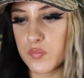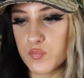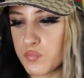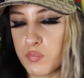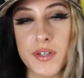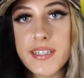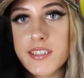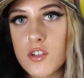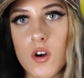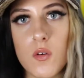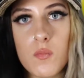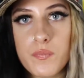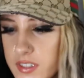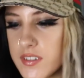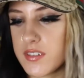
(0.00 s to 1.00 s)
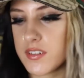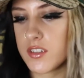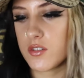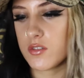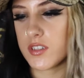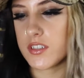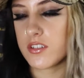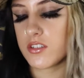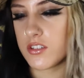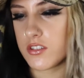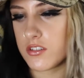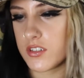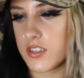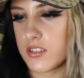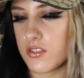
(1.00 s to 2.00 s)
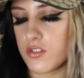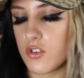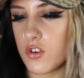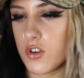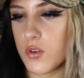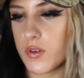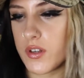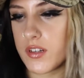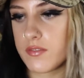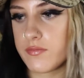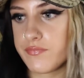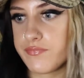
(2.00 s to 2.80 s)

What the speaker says: but it's on. It's still. It's just. It's not gluing.